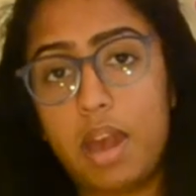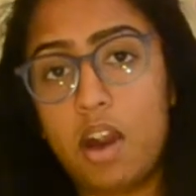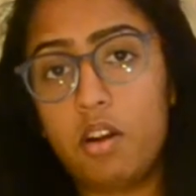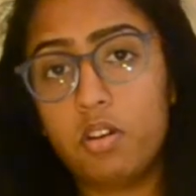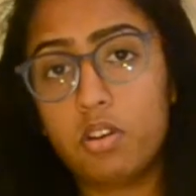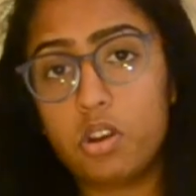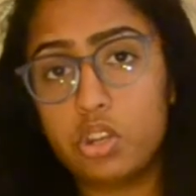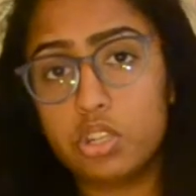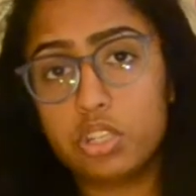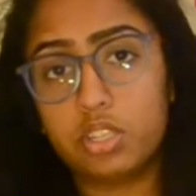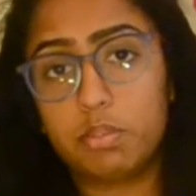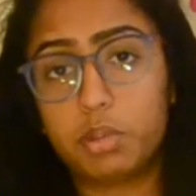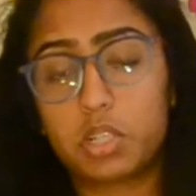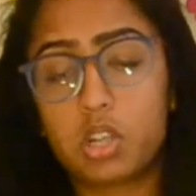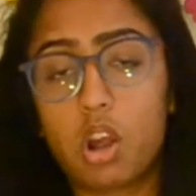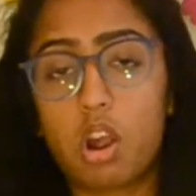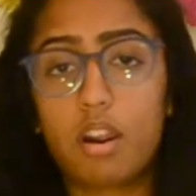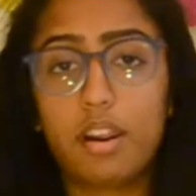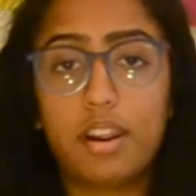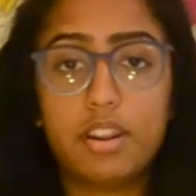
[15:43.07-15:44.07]
out on some
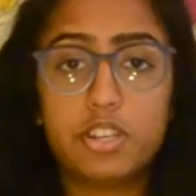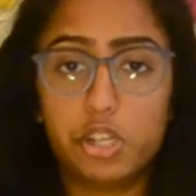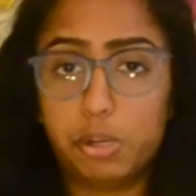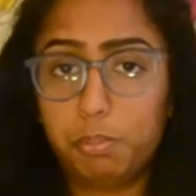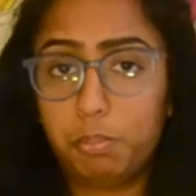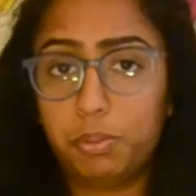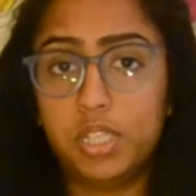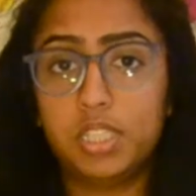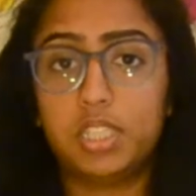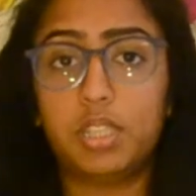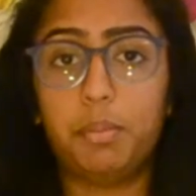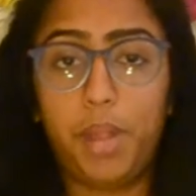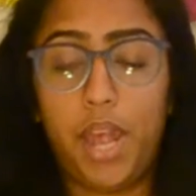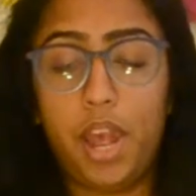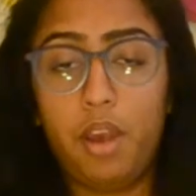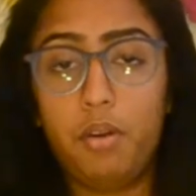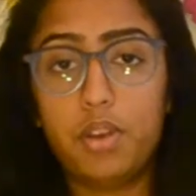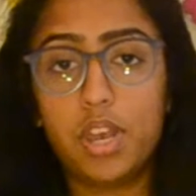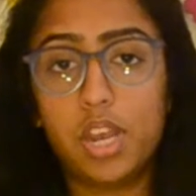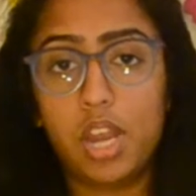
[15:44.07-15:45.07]
cards or print them
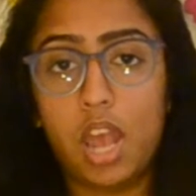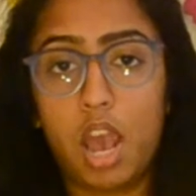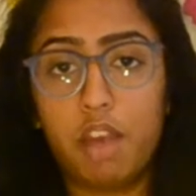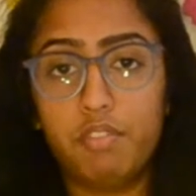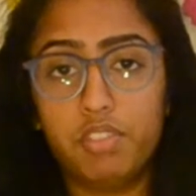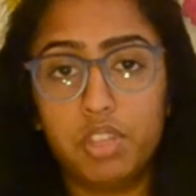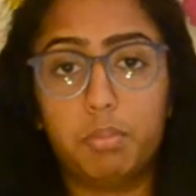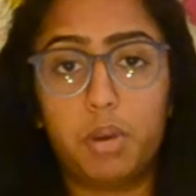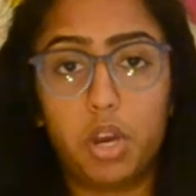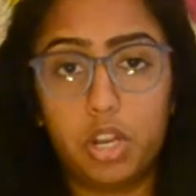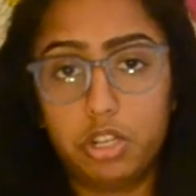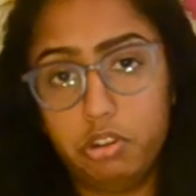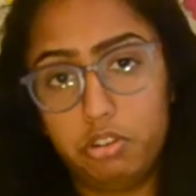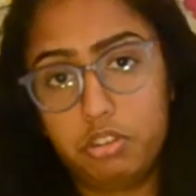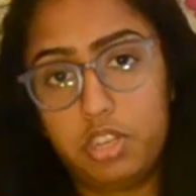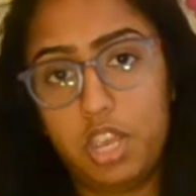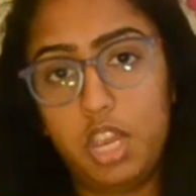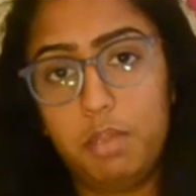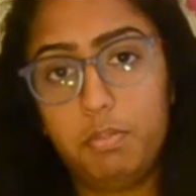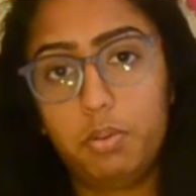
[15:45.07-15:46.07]
out and have them on your
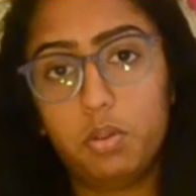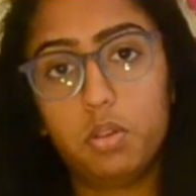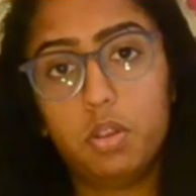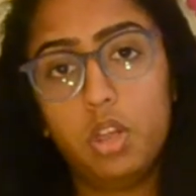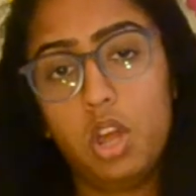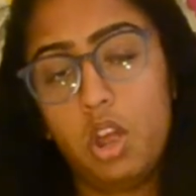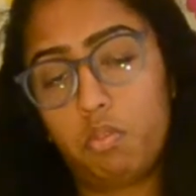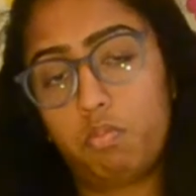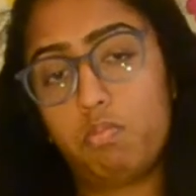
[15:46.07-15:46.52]
table,